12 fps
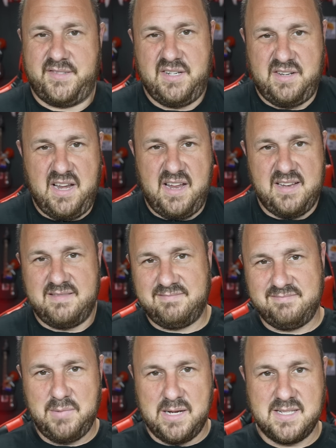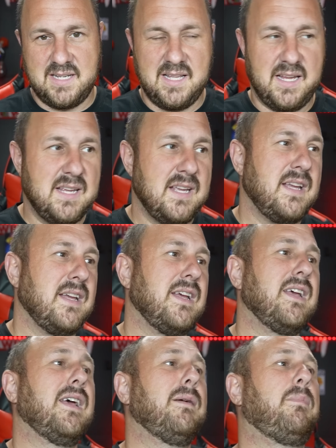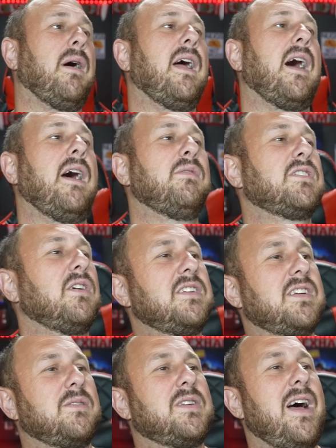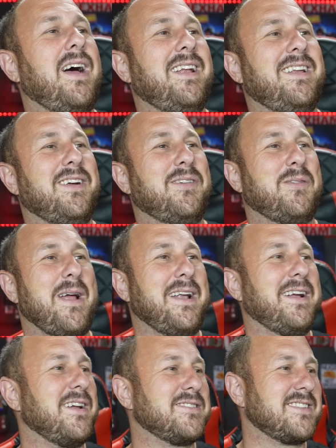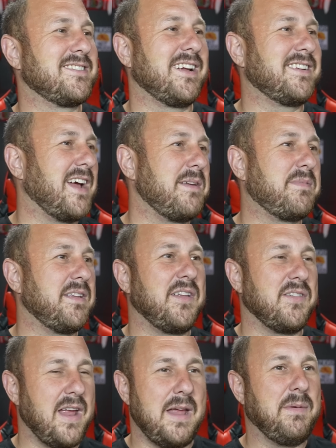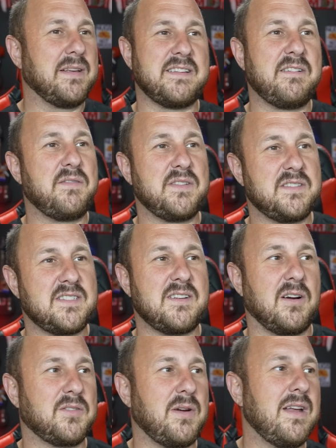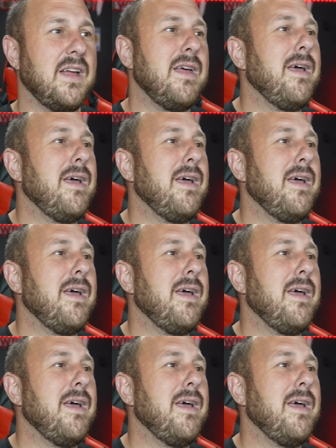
You're an idiot, basically. But I was on Reddit. I was just like typed in their name because they don't have a snark thread.